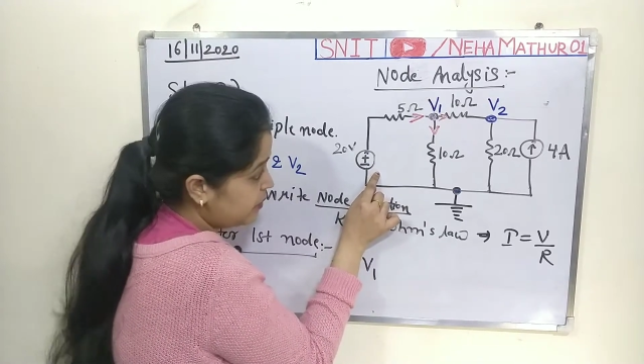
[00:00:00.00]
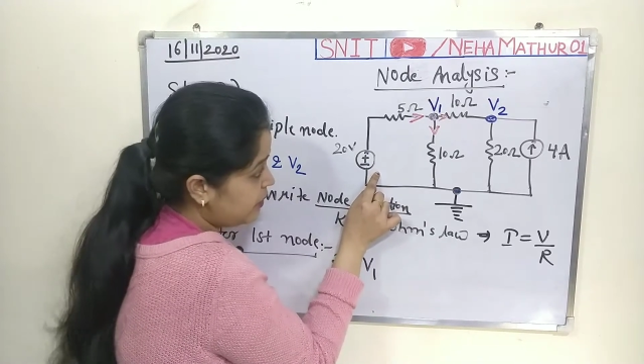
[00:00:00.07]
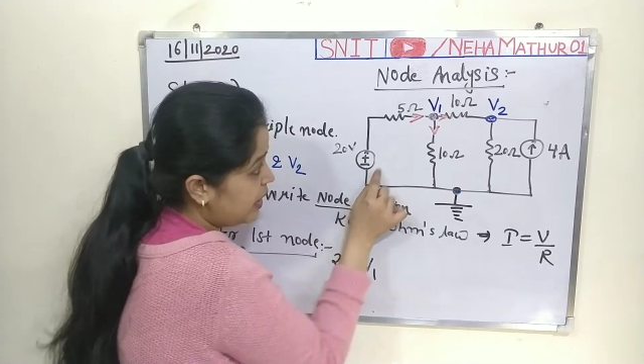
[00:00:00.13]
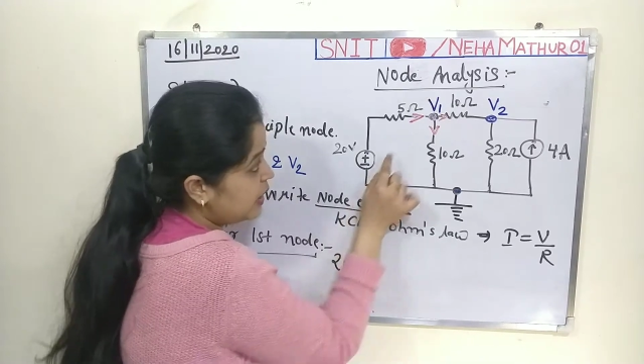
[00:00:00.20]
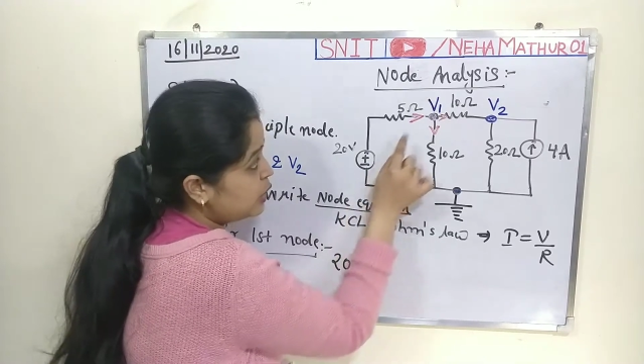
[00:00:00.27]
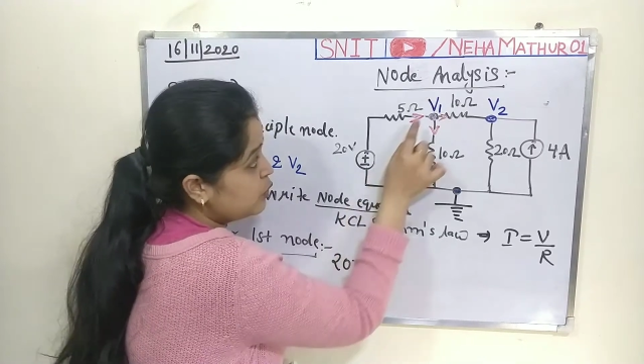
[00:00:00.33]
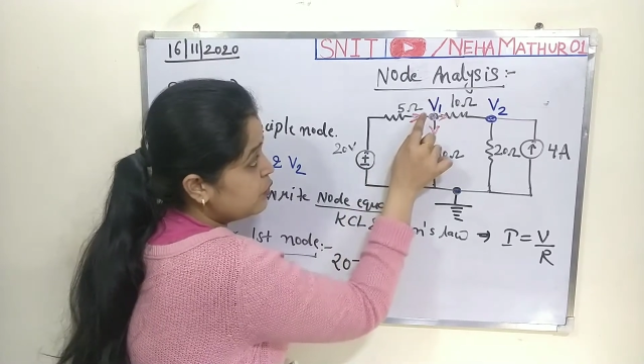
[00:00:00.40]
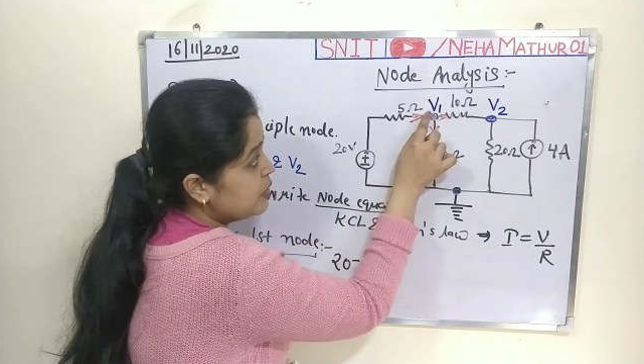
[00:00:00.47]

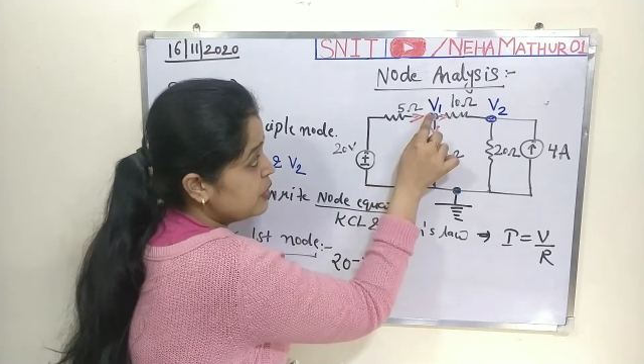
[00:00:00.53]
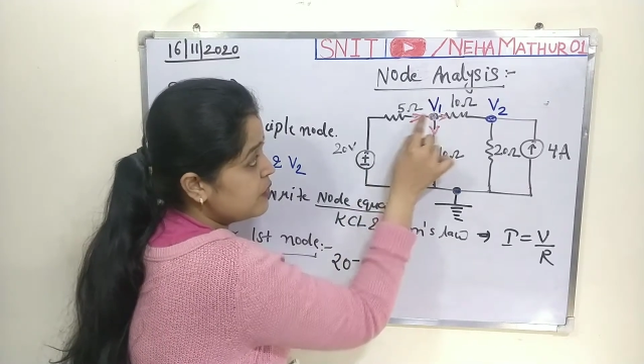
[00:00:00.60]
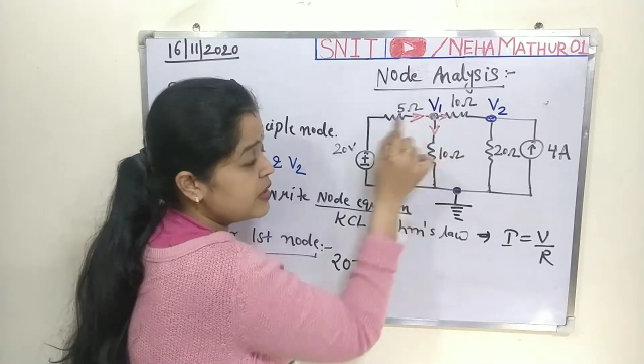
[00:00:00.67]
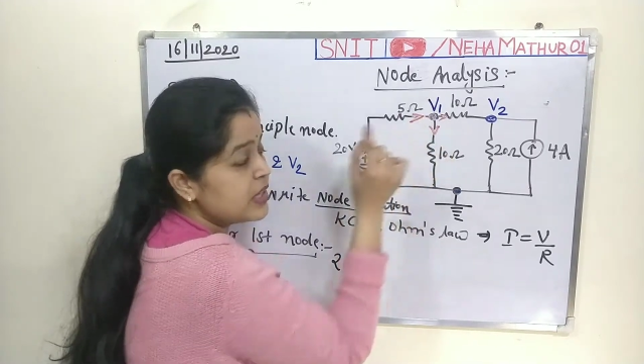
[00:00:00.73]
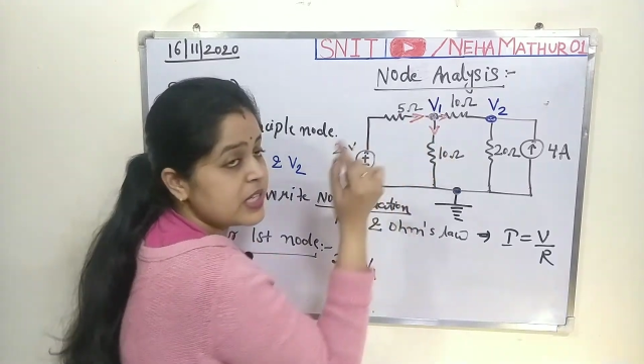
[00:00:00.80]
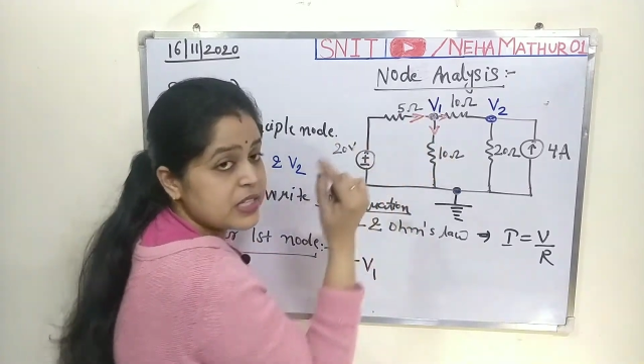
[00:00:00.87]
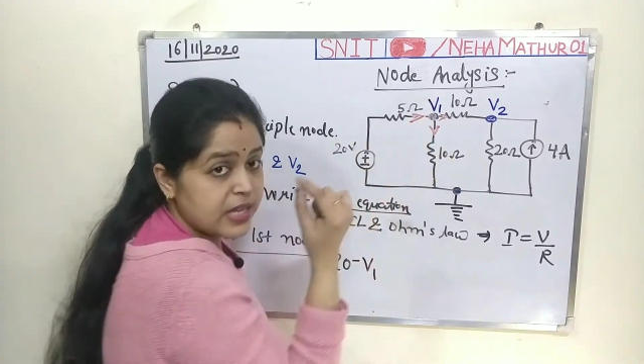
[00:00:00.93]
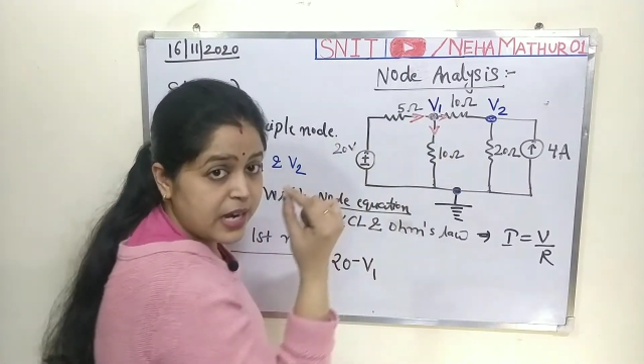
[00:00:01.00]
while
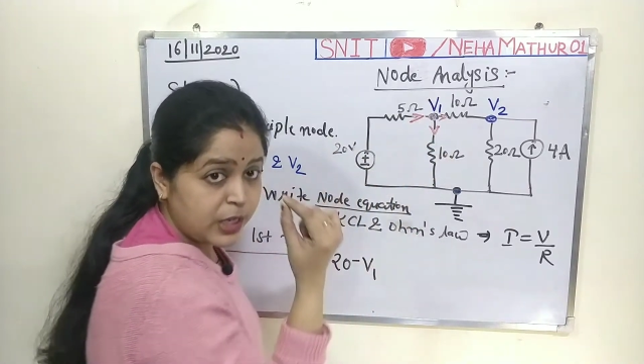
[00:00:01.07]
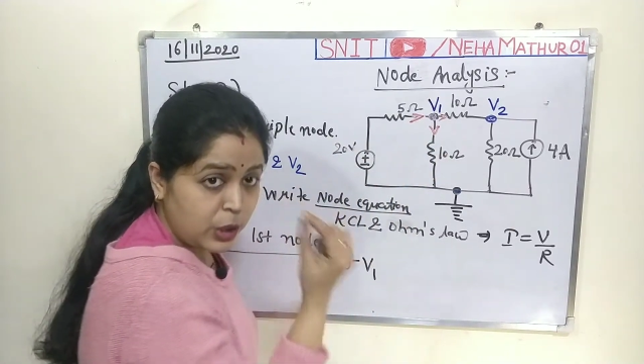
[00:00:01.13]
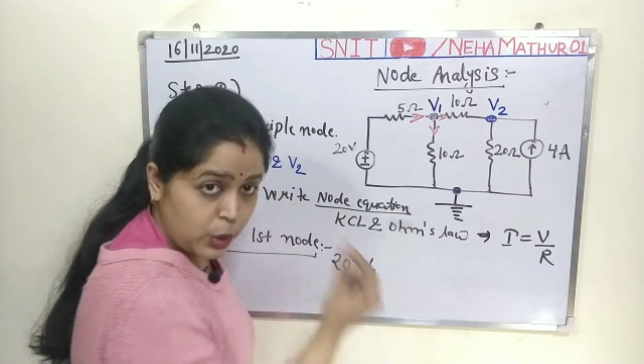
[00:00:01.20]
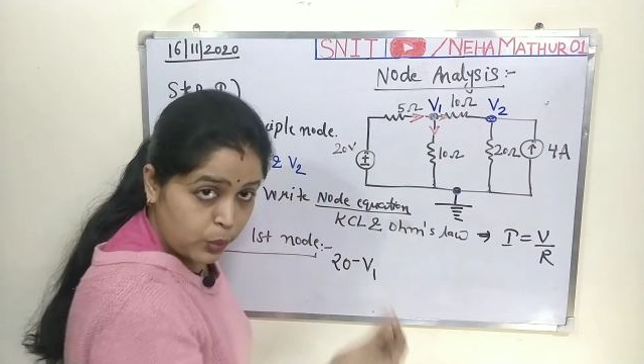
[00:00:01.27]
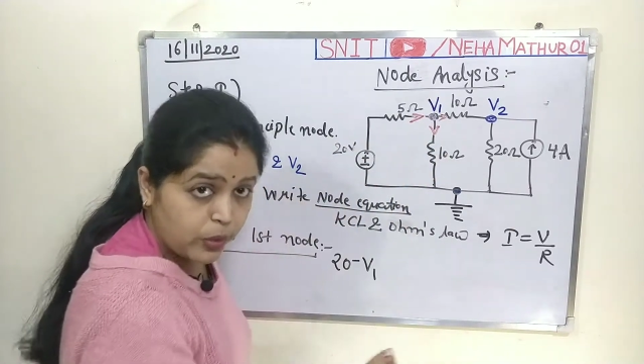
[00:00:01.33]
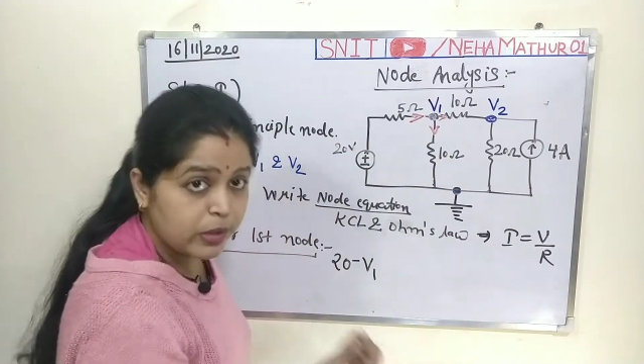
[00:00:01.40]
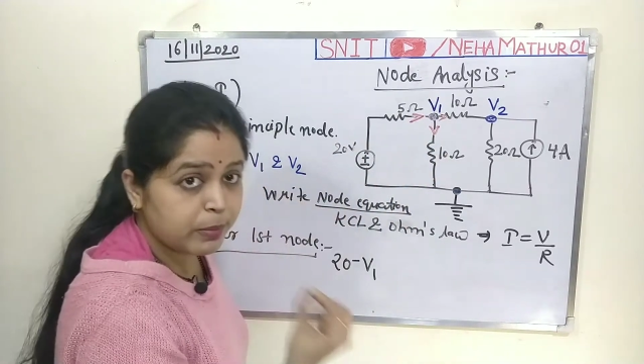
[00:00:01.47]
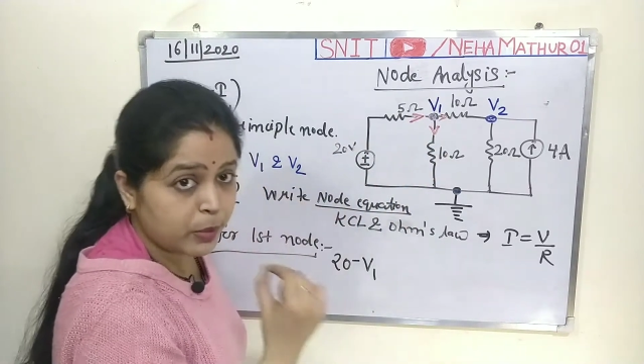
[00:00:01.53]
V1 is at
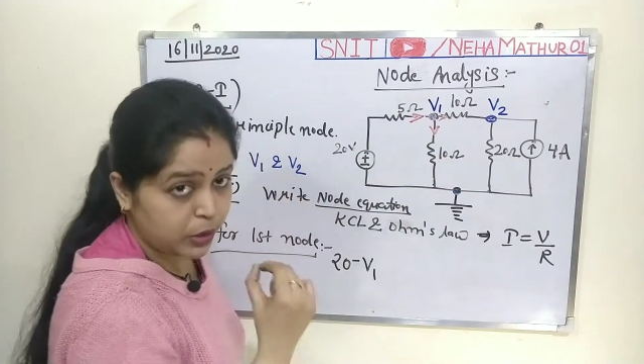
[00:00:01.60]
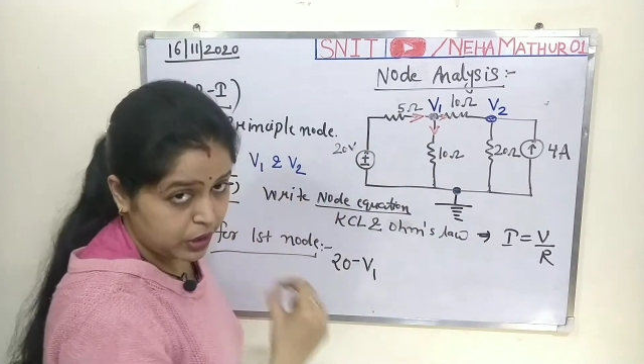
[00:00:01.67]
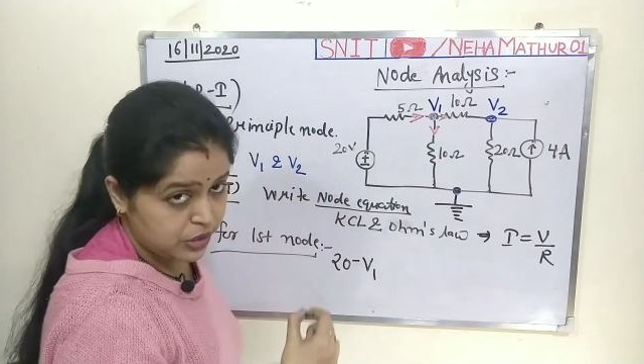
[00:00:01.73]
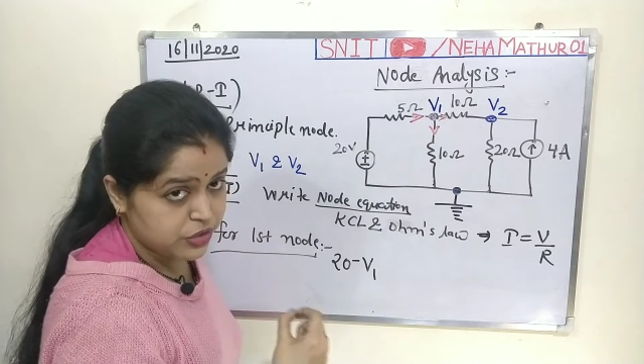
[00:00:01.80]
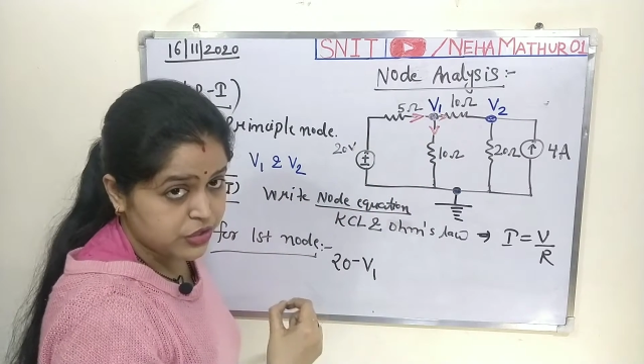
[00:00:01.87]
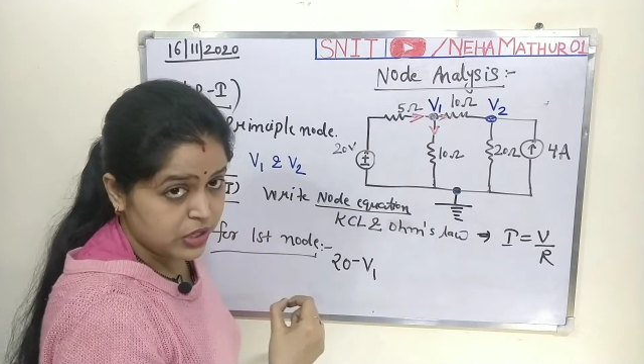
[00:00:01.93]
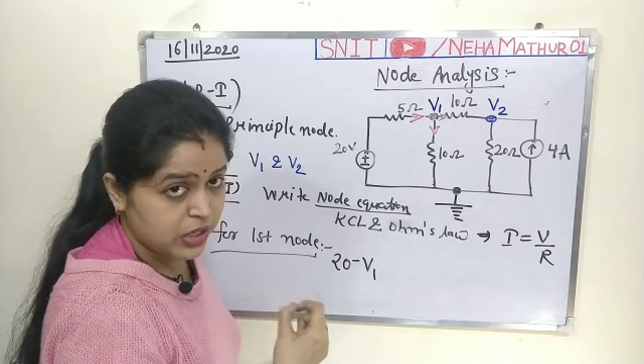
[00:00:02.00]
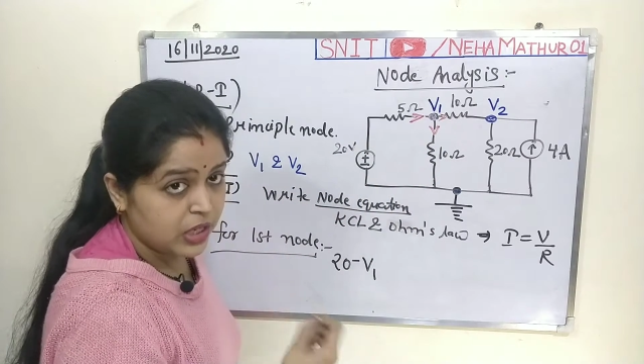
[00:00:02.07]
lower
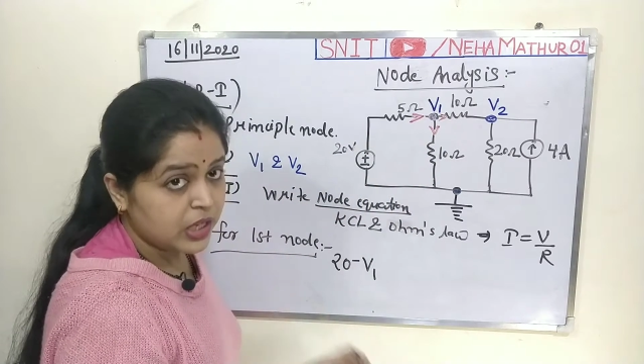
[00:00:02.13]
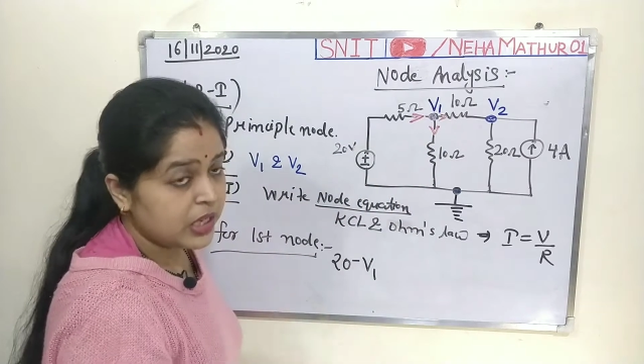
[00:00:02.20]
potential.